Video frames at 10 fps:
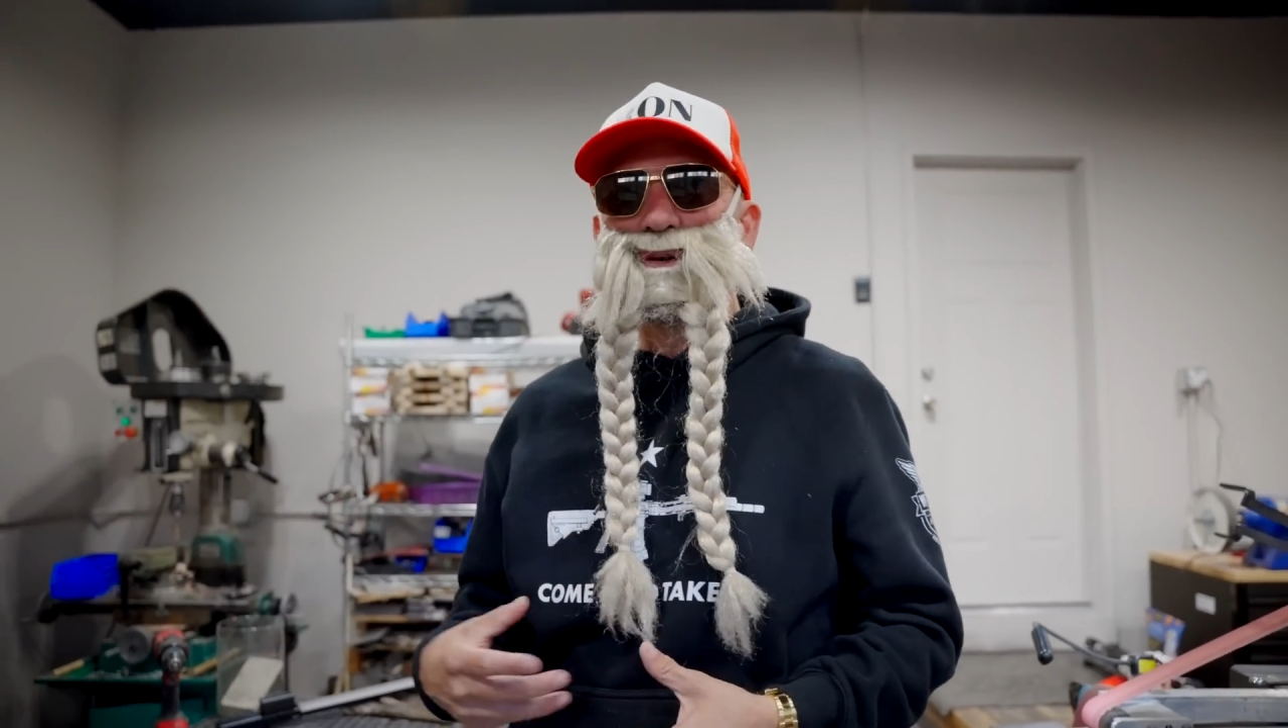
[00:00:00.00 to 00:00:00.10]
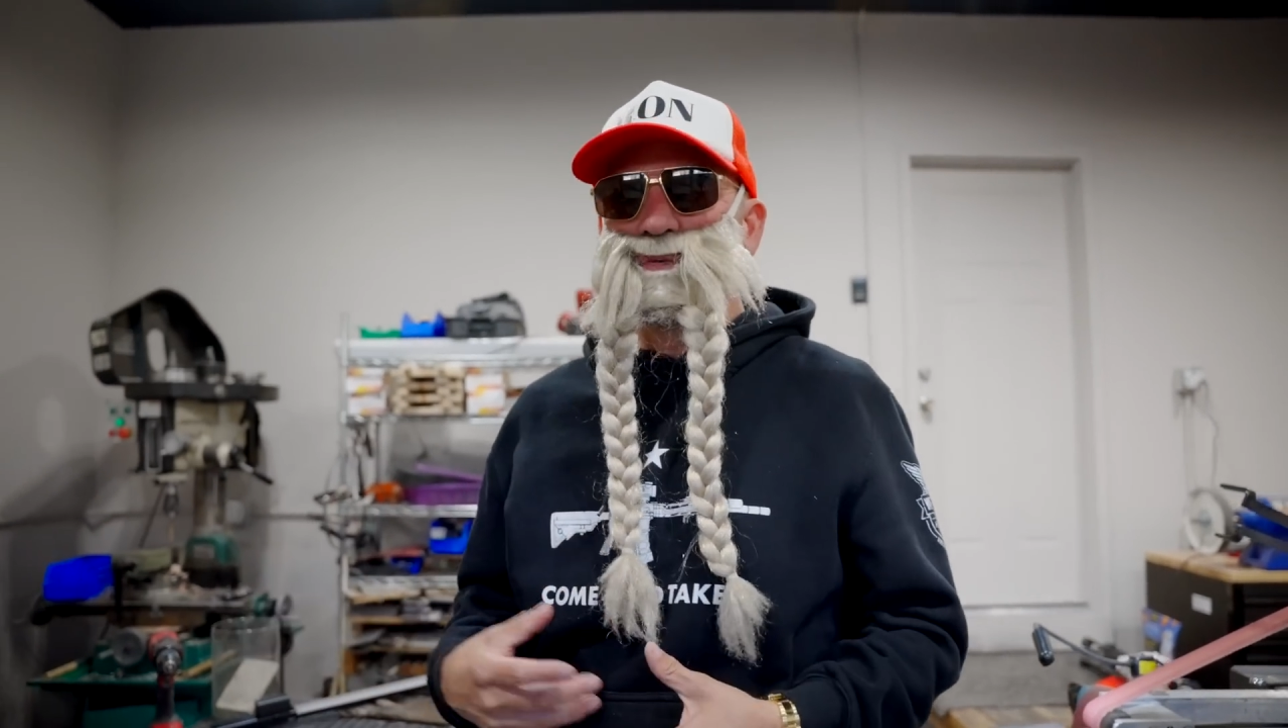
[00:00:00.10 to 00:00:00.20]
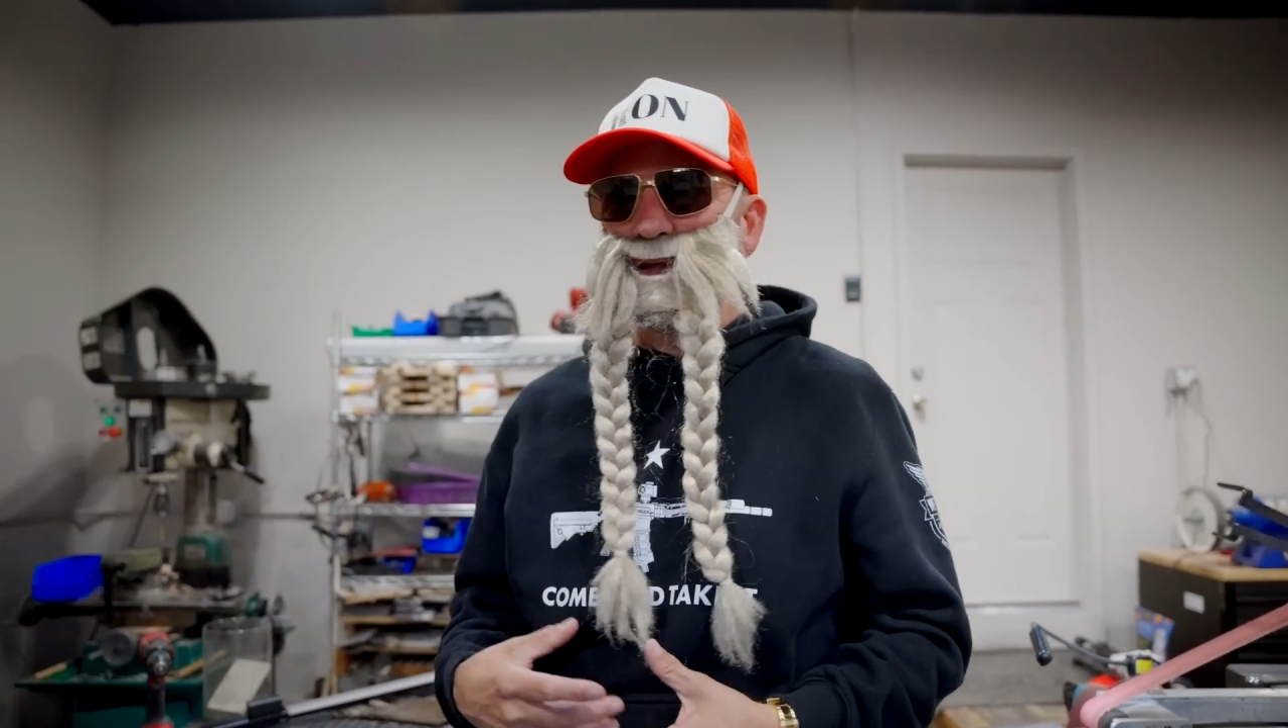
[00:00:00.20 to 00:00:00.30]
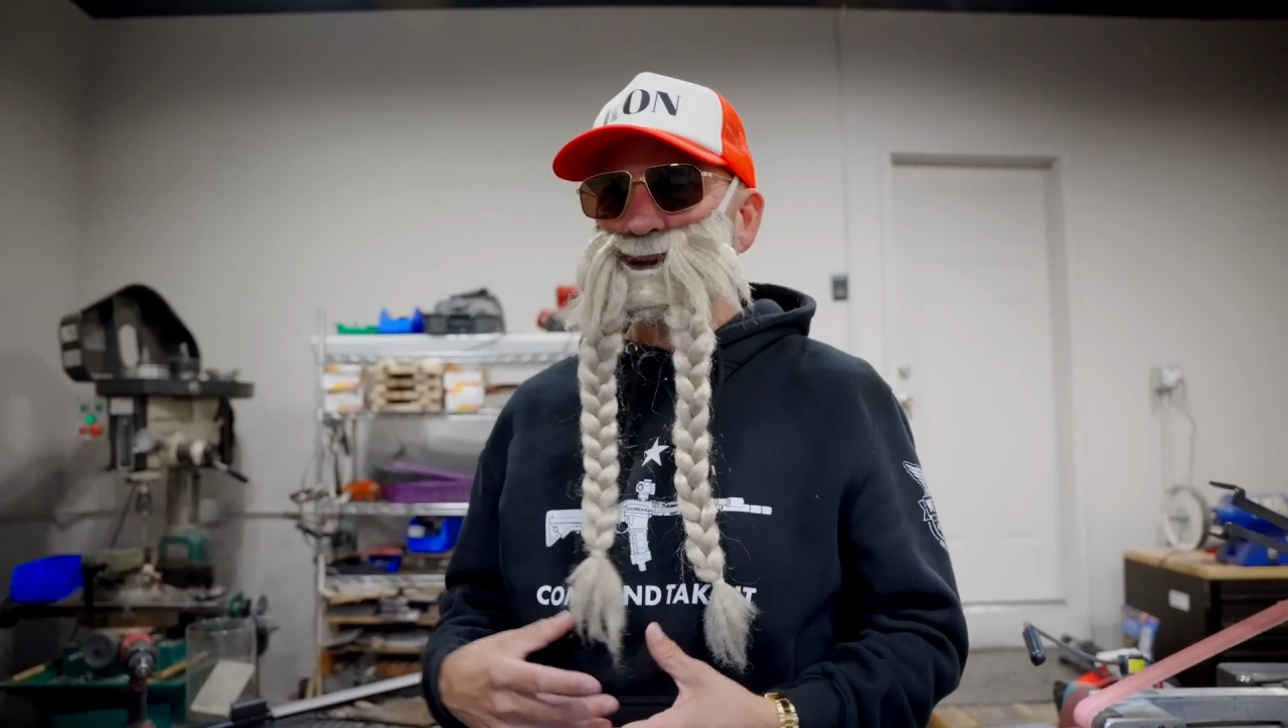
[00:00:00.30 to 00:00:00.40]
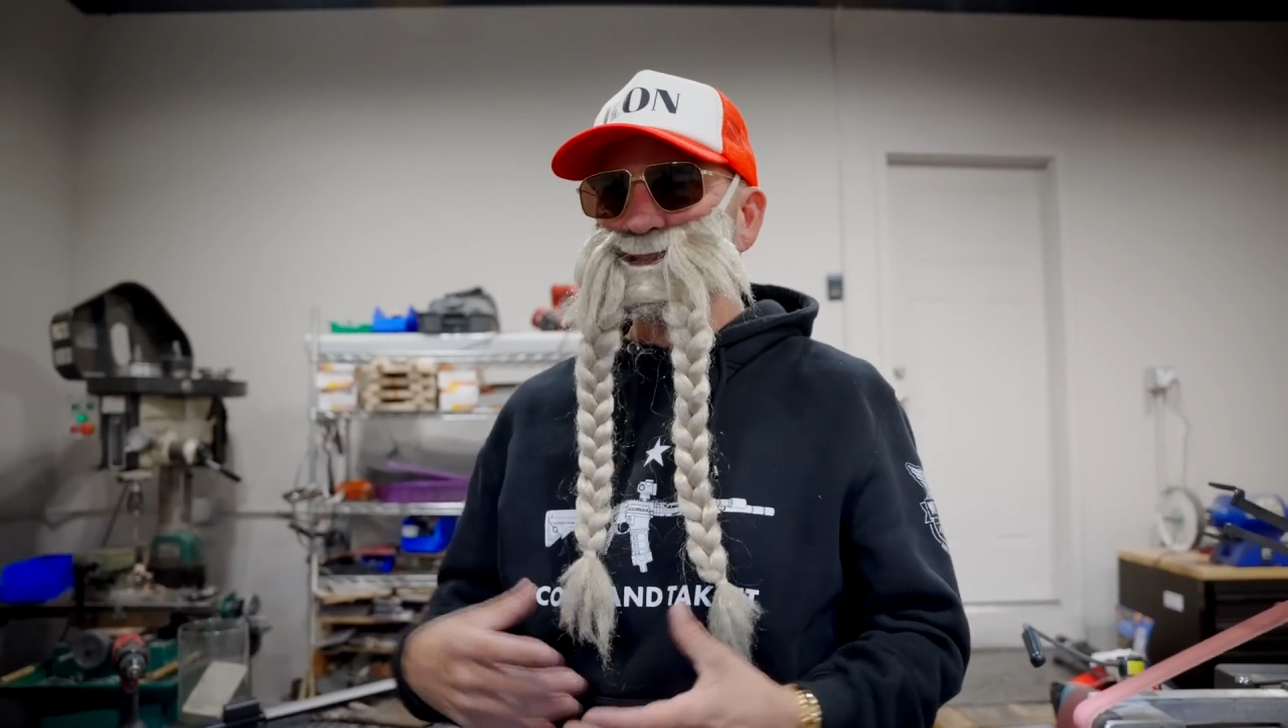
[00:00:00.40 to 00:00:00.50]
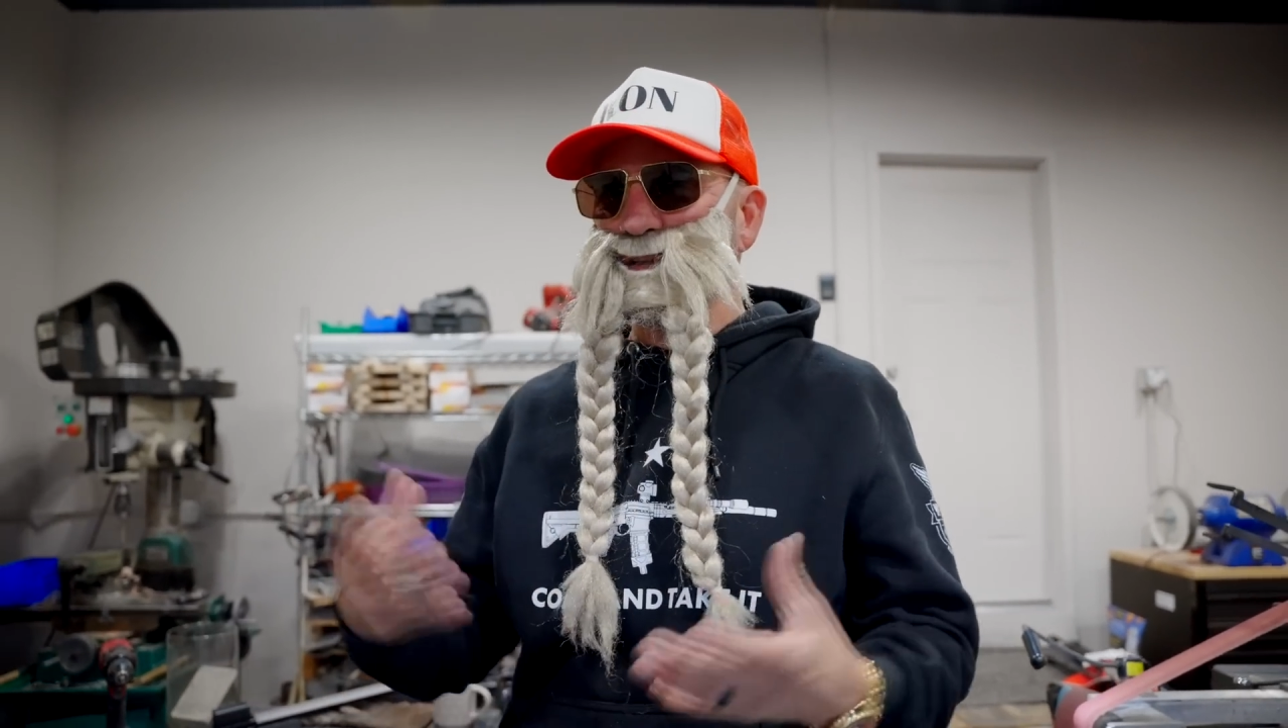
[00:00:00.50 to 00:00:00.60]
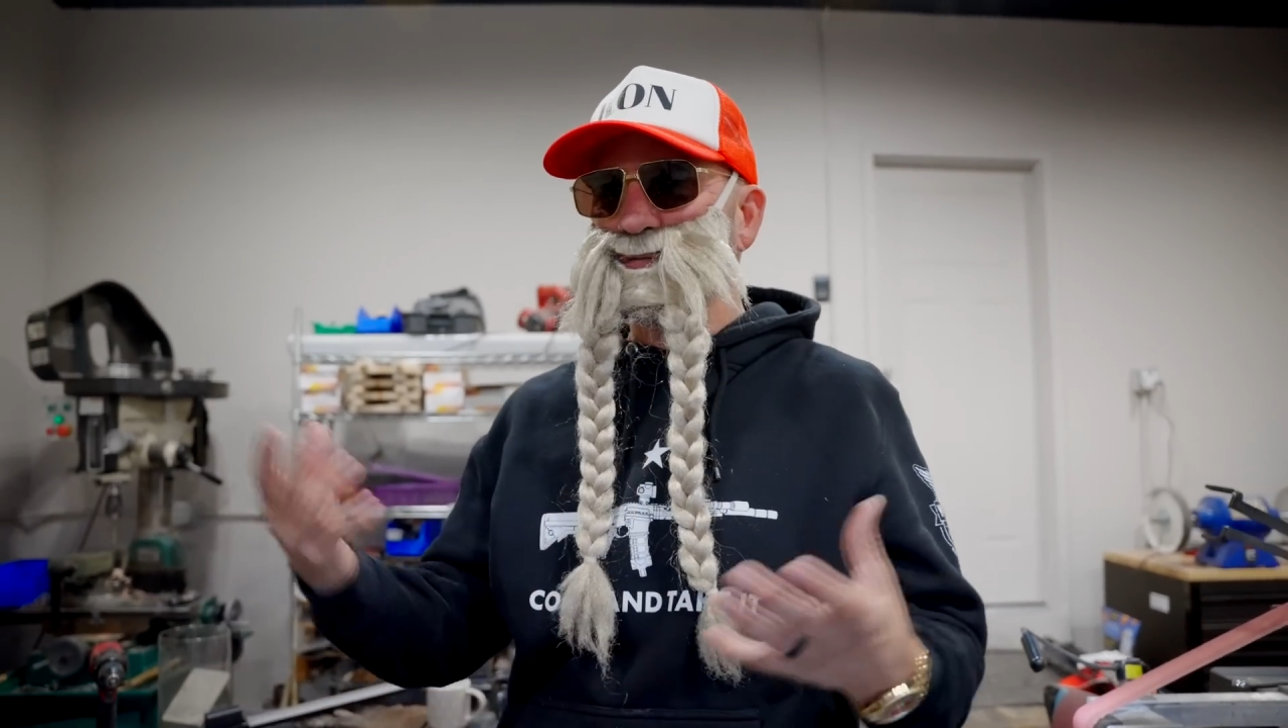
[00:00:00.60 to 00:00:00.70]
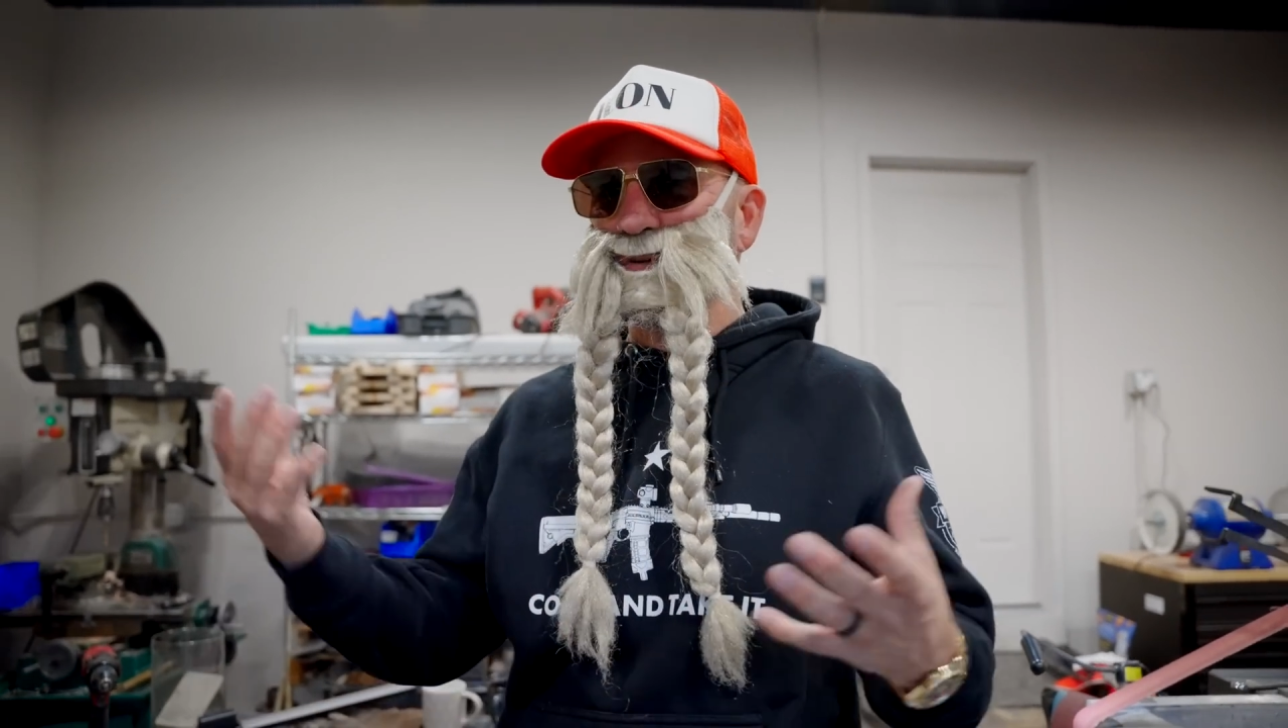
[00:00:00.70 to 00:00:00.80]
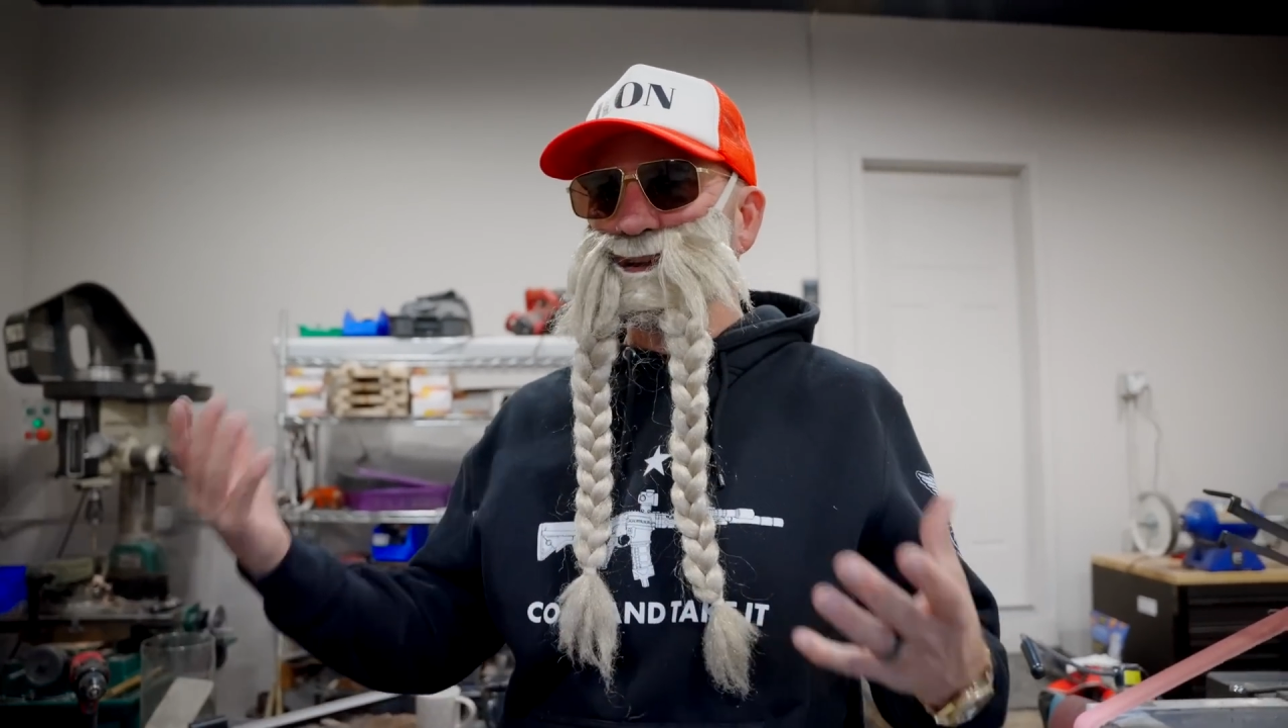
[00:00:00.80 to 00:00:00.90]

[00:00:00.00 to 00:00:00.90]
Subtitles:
we actually were